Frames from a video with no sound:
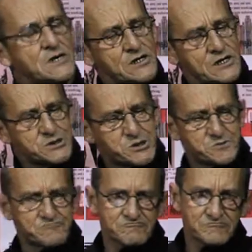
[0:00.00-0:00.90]
It's
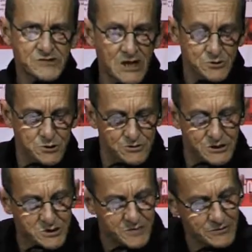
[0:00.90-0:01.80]
down to your
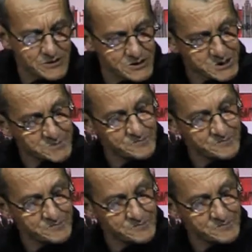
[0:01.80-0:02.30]
experience.